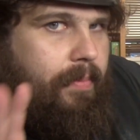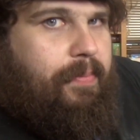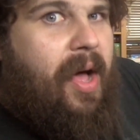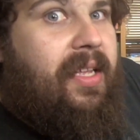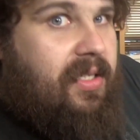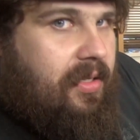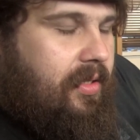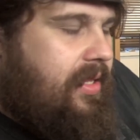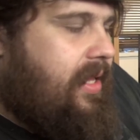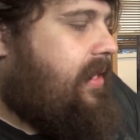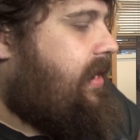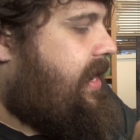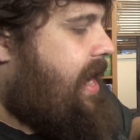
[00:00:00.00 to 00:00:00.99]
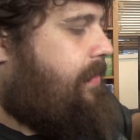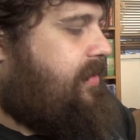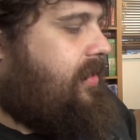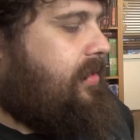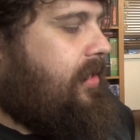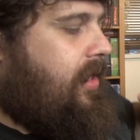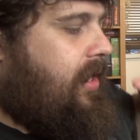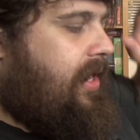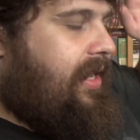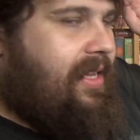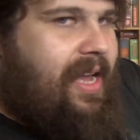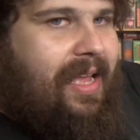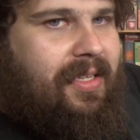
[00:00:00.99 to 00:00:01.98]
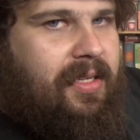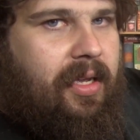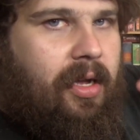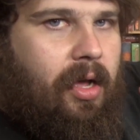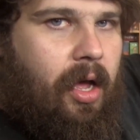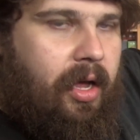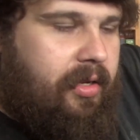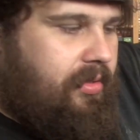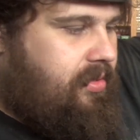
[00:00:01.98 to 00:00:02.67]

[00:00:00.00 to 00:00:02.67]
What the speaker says: puzzle that the captain gets. He can't